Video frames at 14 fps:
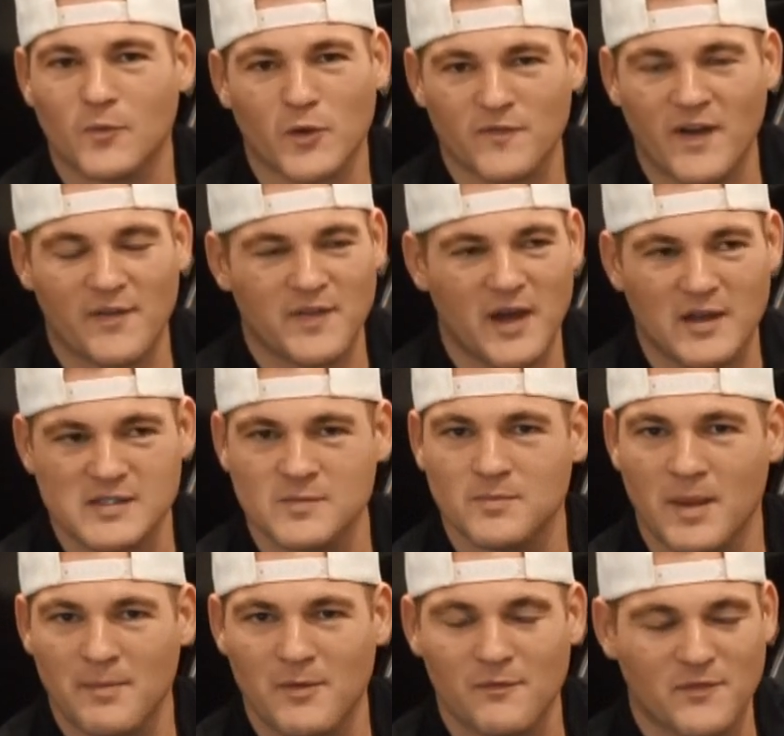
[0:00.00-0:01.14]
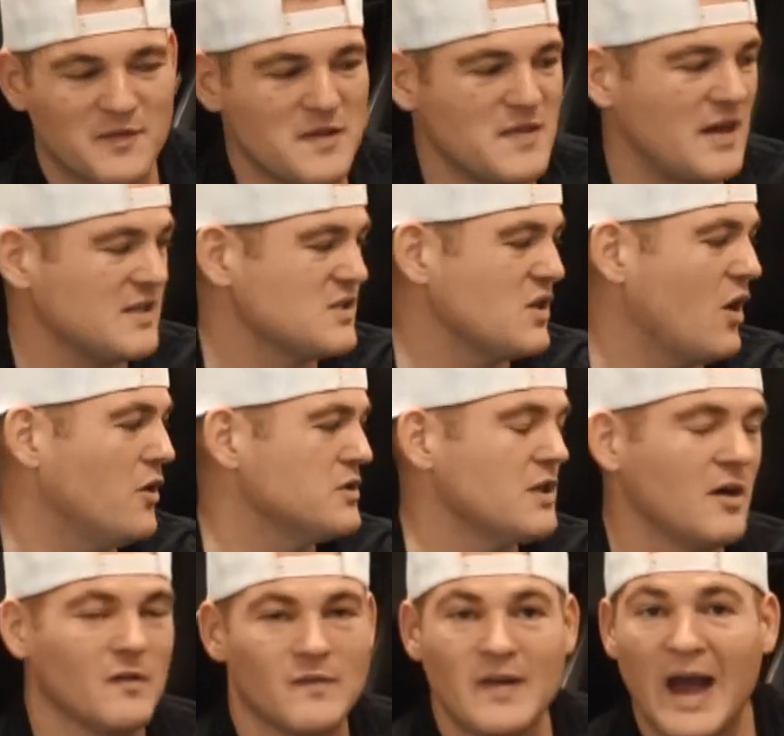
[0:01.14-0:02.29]
$45,000, maybe even $50,000
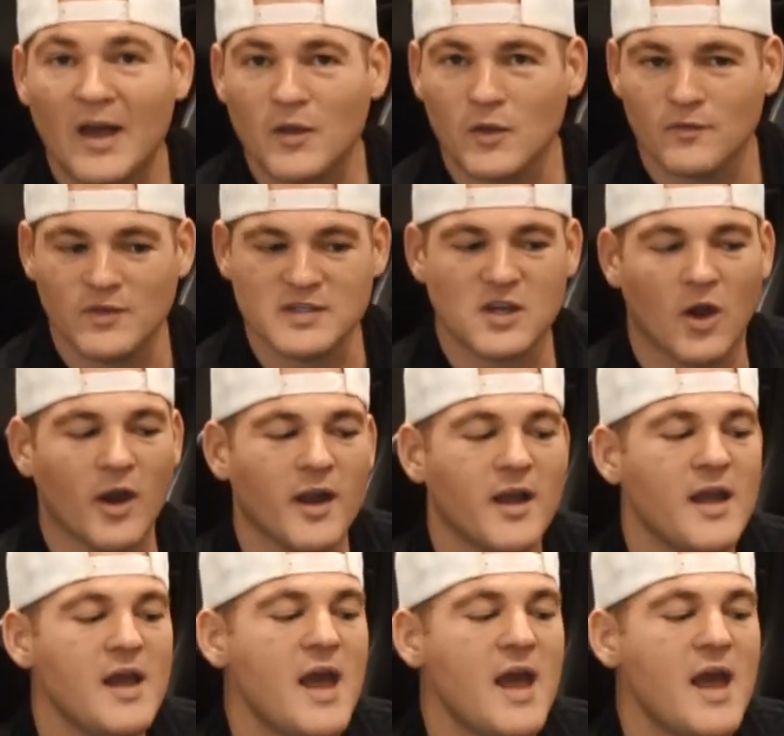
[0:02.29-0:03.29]
of value in this car.